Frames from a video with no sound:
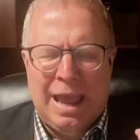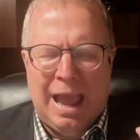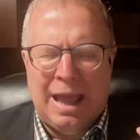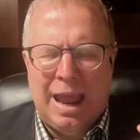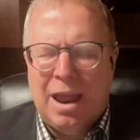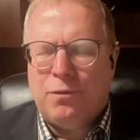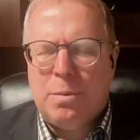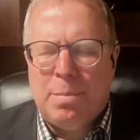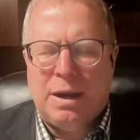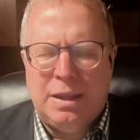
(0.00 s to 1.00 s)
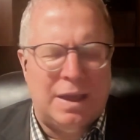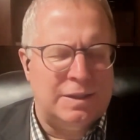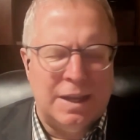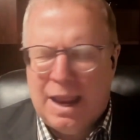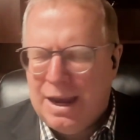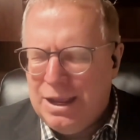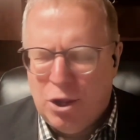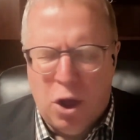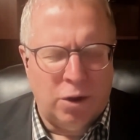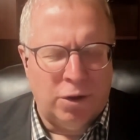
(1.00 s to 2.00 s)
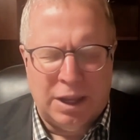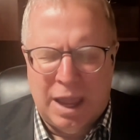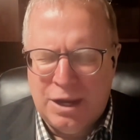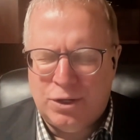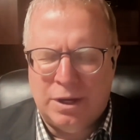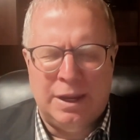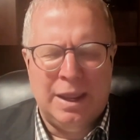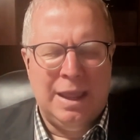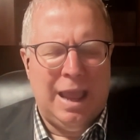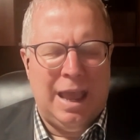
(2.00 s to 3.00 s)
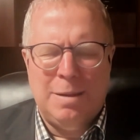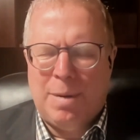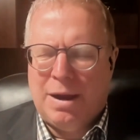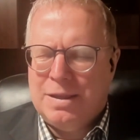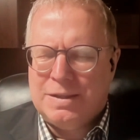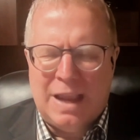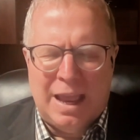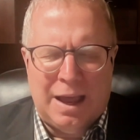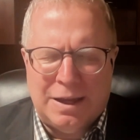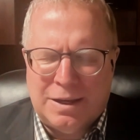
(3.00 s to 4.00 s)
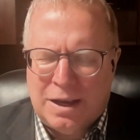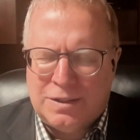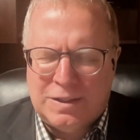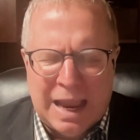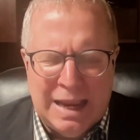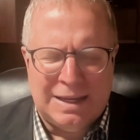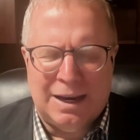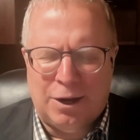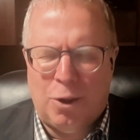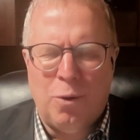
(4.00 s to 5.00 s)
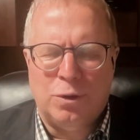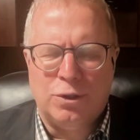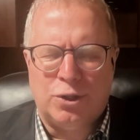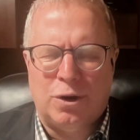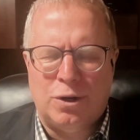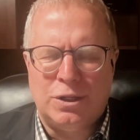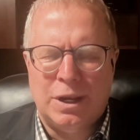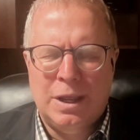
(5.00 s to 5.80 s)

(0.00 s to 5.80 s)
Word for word: and everybody that's in any congregation, anybody that's a, saint in a local church,